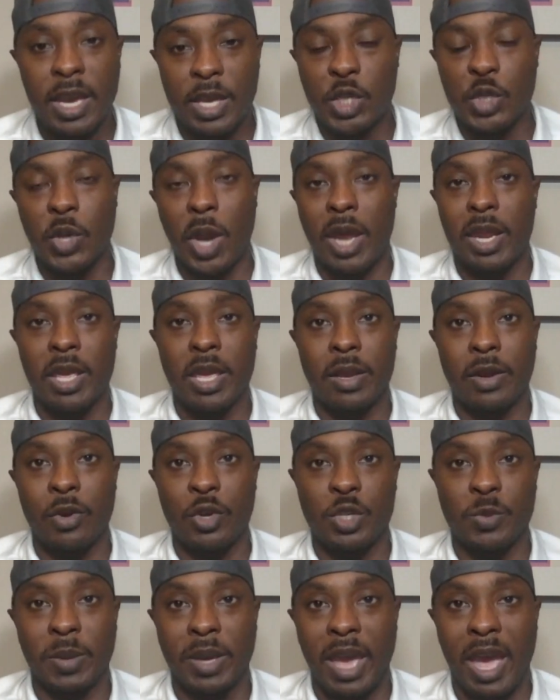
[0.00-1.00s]
and try to get
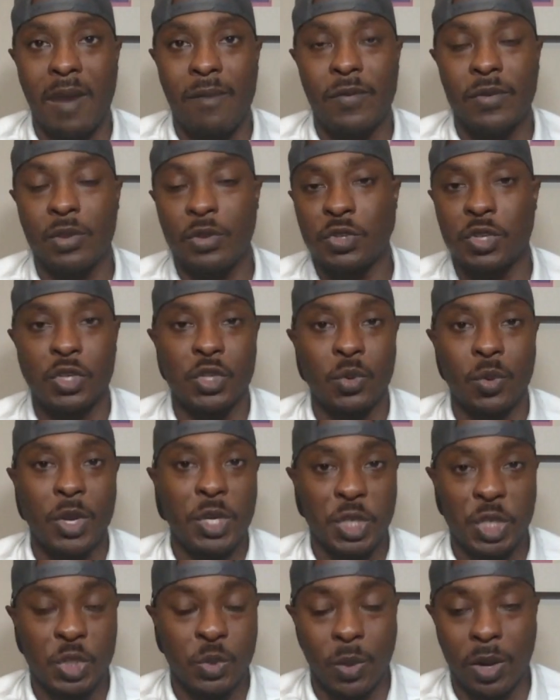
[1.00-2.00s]
Christian McCaffrey in those
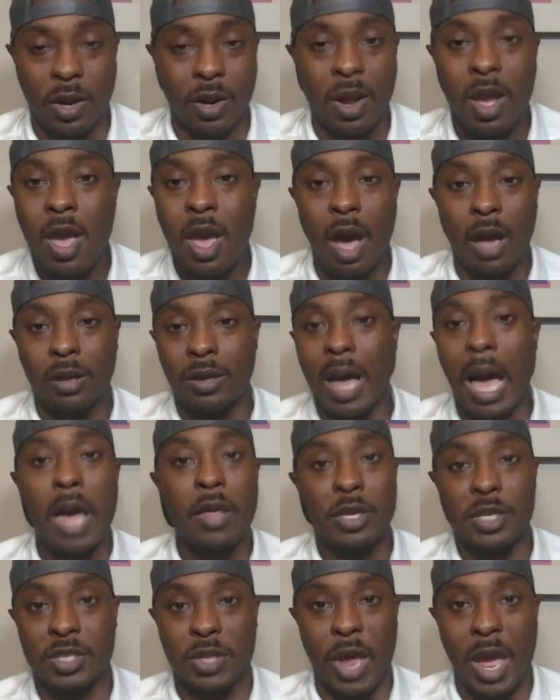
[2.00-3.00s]
situations where a lot
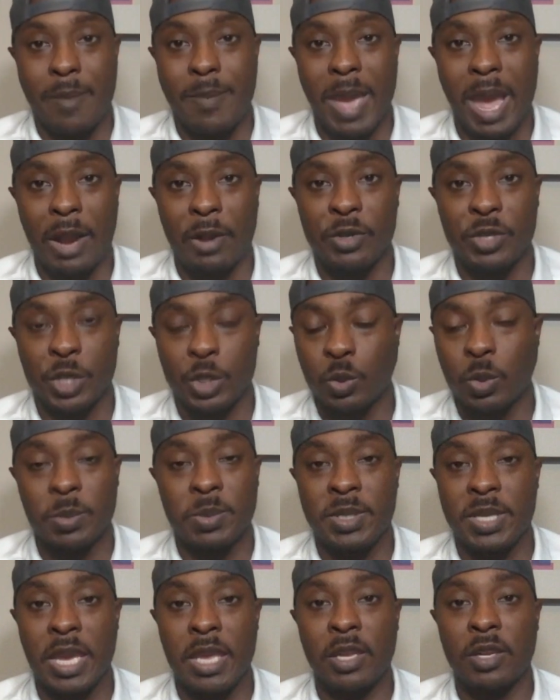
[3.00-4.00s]
of these linebackers, as
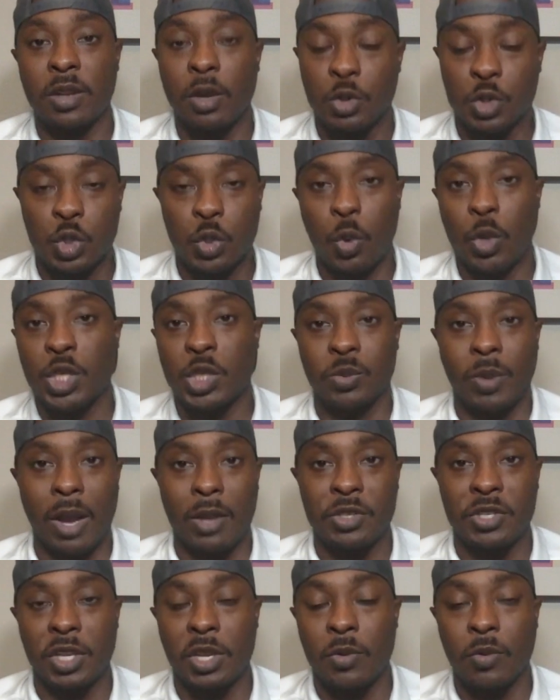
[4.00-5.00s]
we've seen in those choice
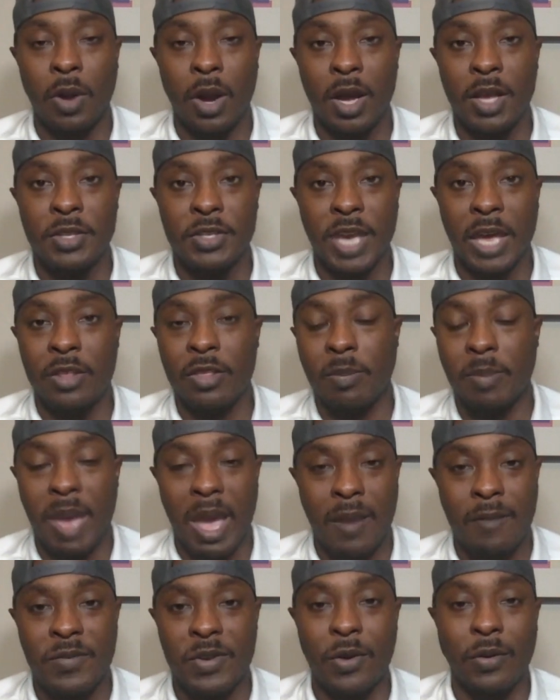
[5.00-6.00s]
routes that he runs out of the
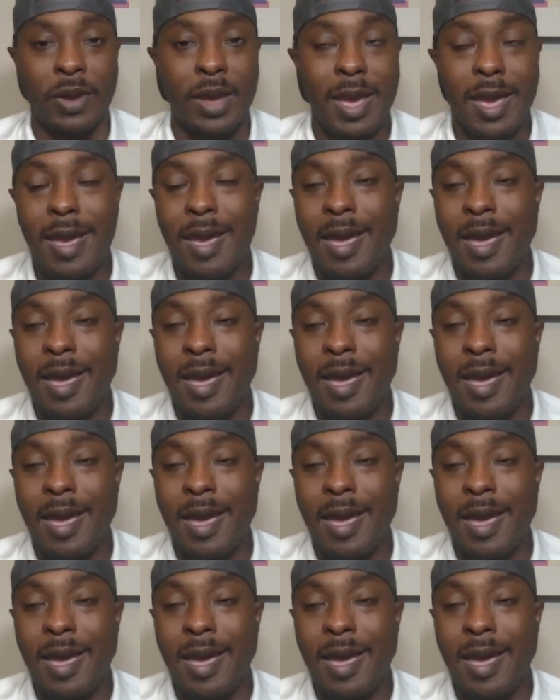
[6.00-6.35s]
backfield,